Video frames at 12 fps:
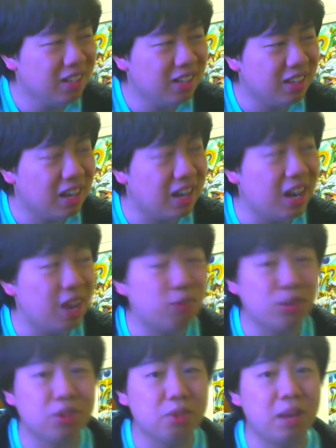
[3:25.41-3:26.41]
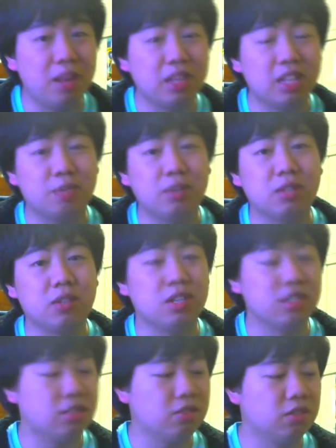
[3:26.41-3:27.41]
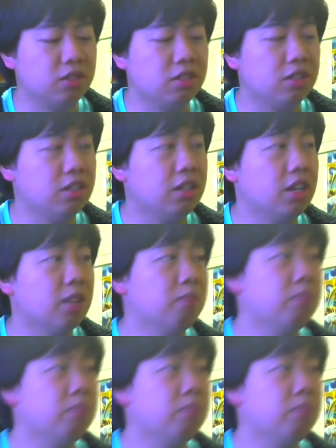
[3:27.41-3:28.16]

than I have with my Let's Plays because it's a really good game.